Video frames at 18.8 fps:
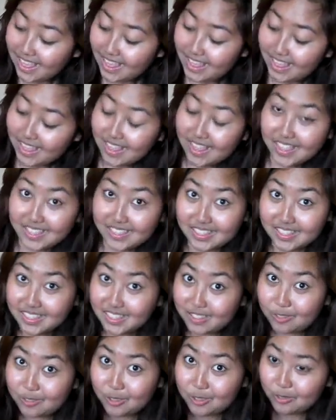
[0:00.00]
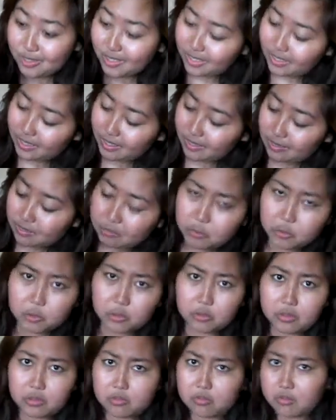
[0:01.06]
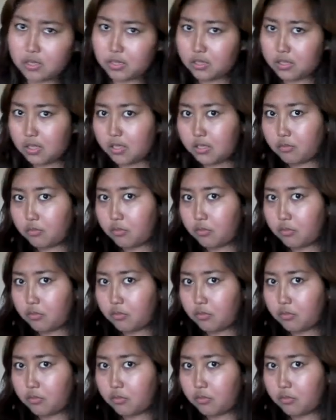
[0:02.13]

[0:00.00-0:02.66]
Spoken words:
this little doohickey. I'm not sure, is that in